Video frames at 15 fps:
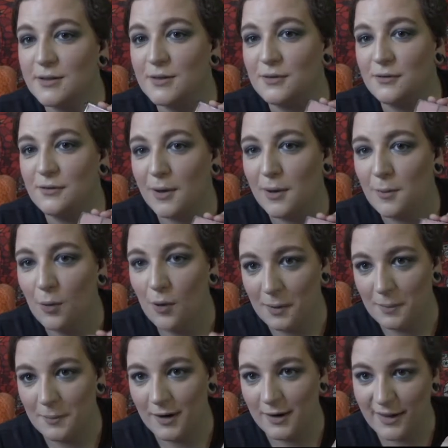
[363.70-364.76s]
from
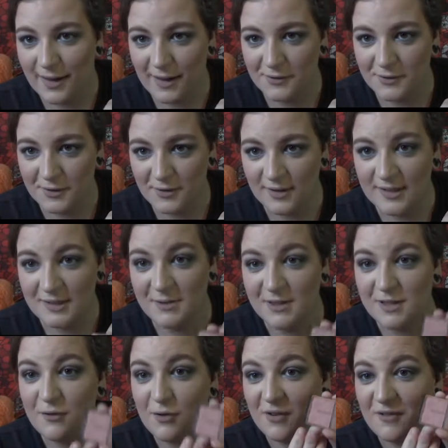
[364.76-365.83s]
Walmart after
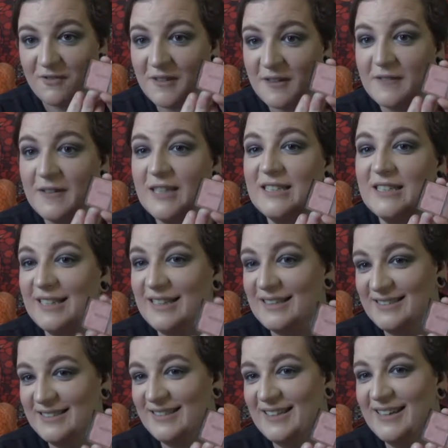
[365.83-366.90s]
Christmas for 50
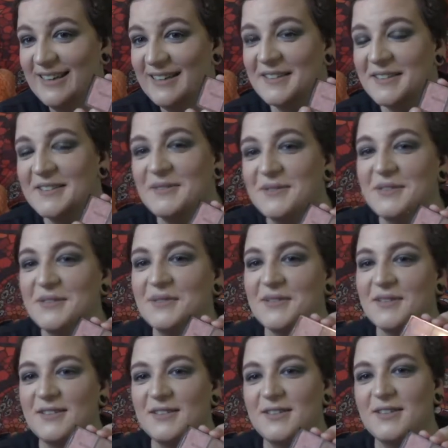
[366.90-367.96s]
cents. This was
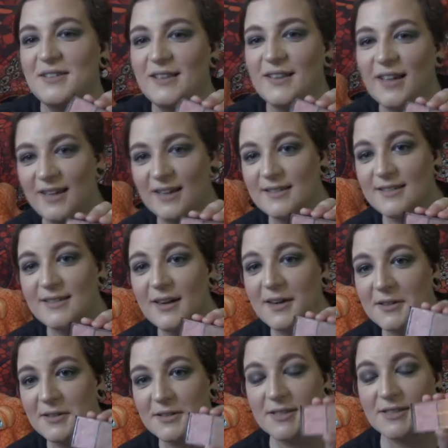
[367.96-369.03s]
originally like a
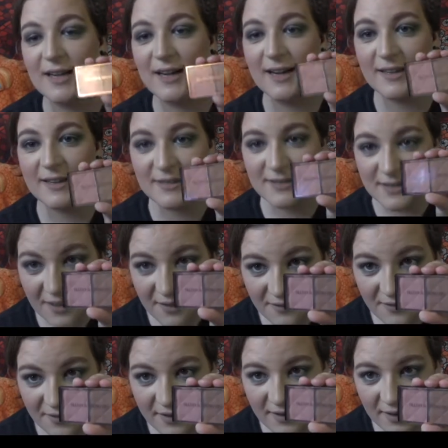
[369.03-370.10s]
$1 stocking
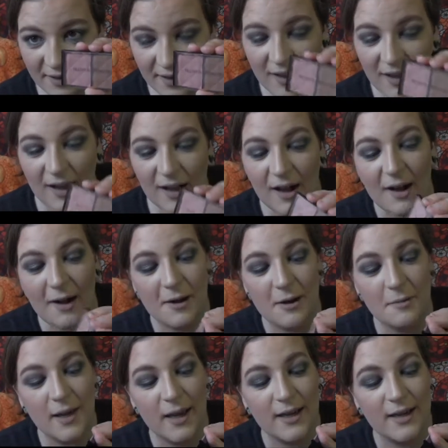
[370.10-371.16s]
stuffer,
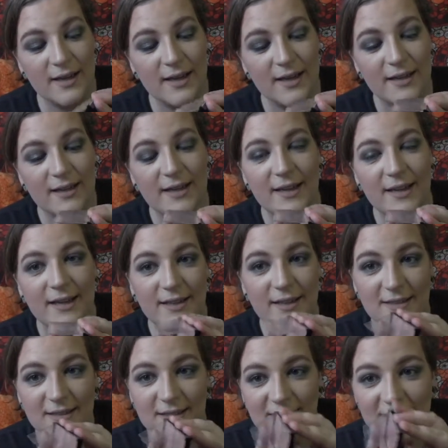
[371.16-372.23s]
and it
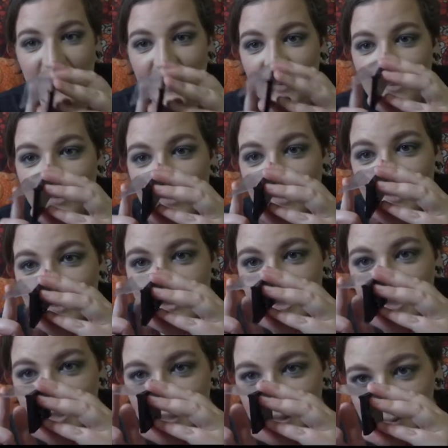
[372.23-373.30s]
is the
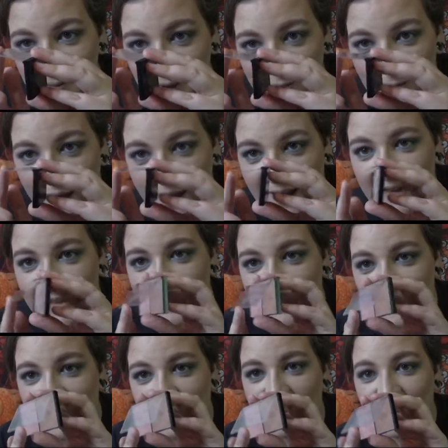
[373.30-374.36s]
cheapest
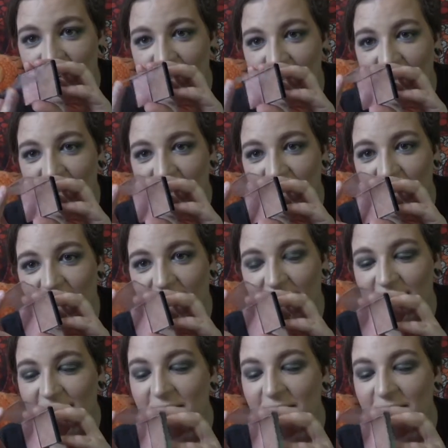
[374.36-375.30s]
packaging. Like,